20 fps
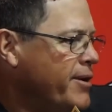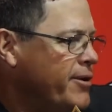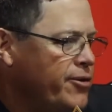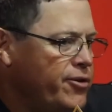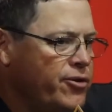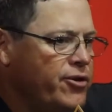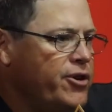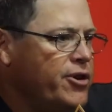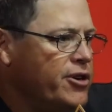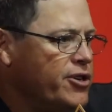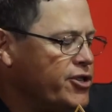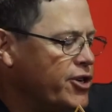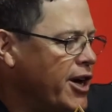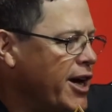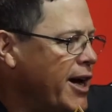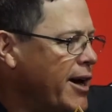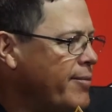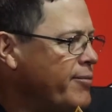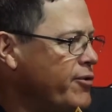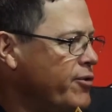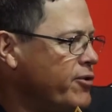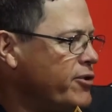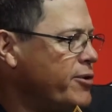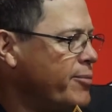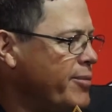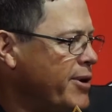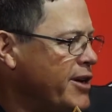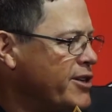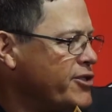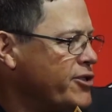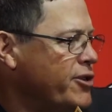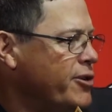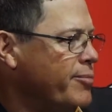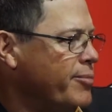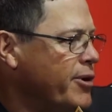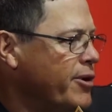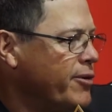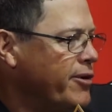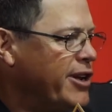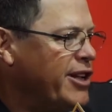Do your job. Do it the best of your
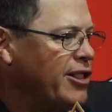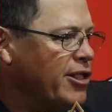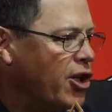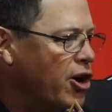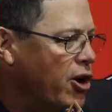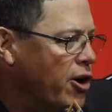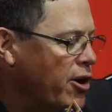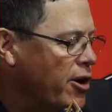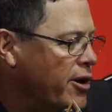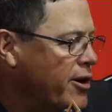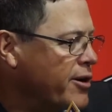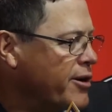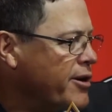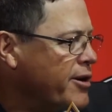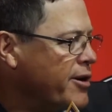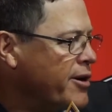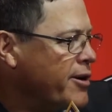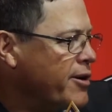ability. Learn.